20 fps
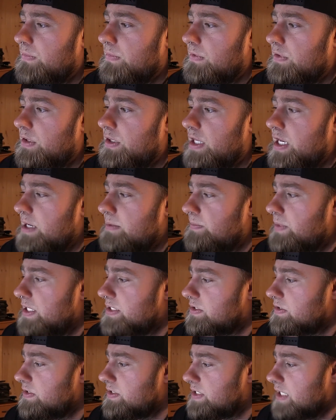they
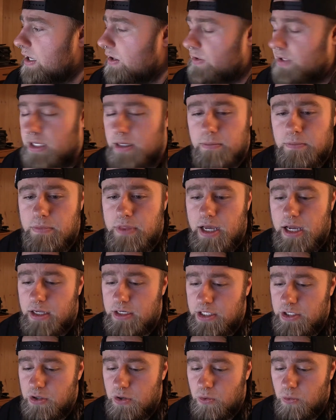basically tell him
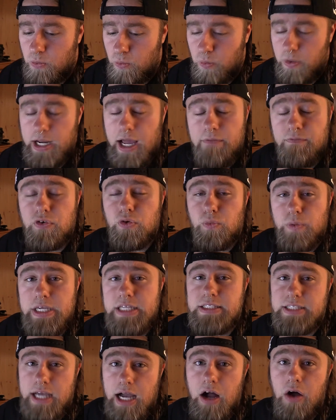that, whatever we
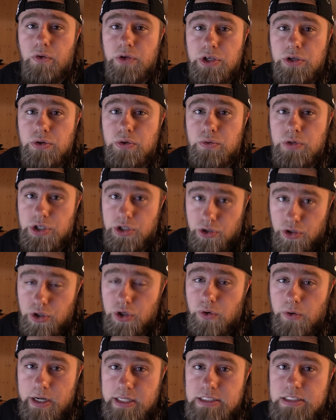tell you, you're
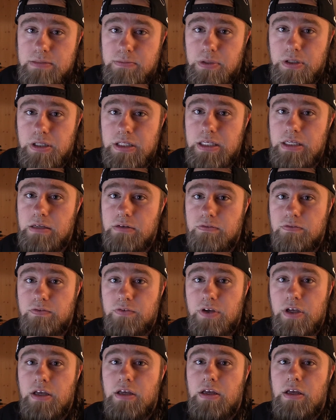going to believe.
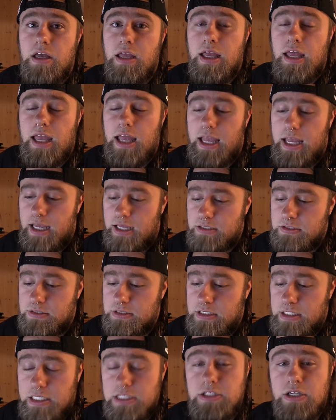And
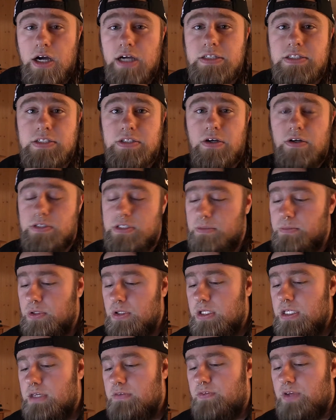he does start to
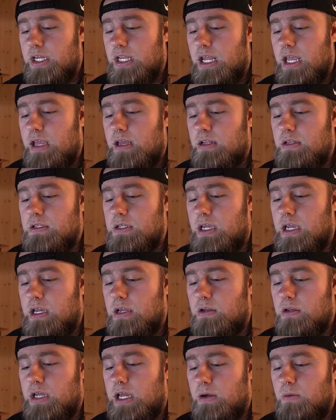believe it. And
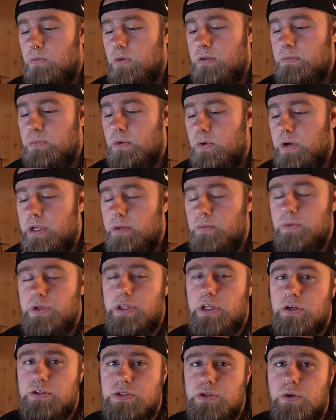at one point when
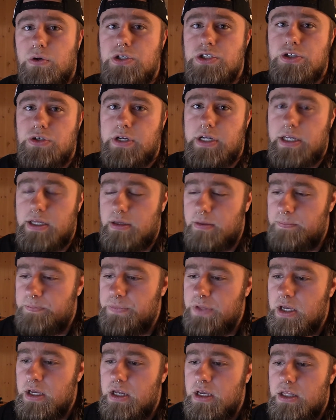they're torturing him,
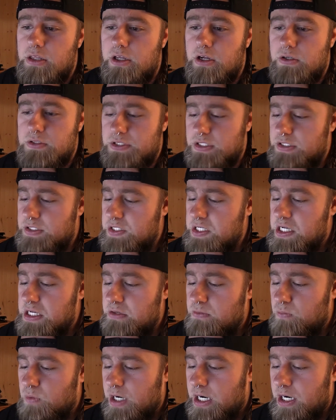there's a
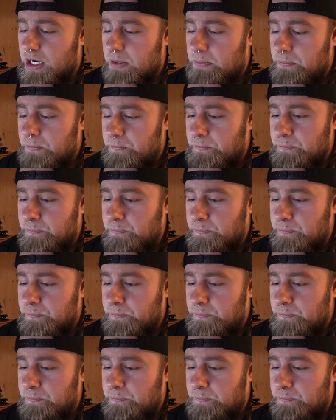scene where